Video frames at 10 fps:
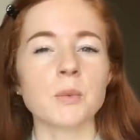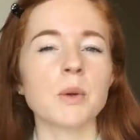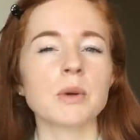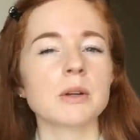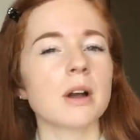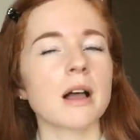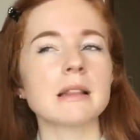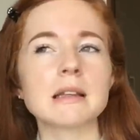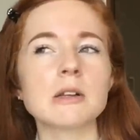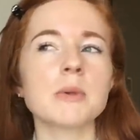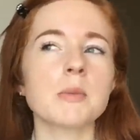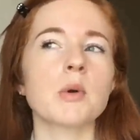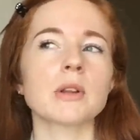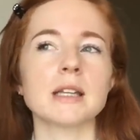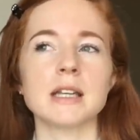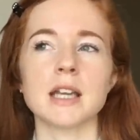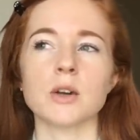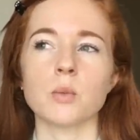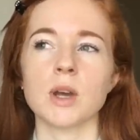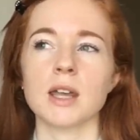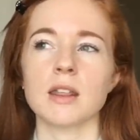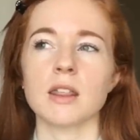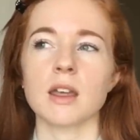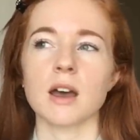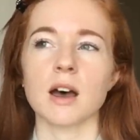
And we were a little bit more lenient with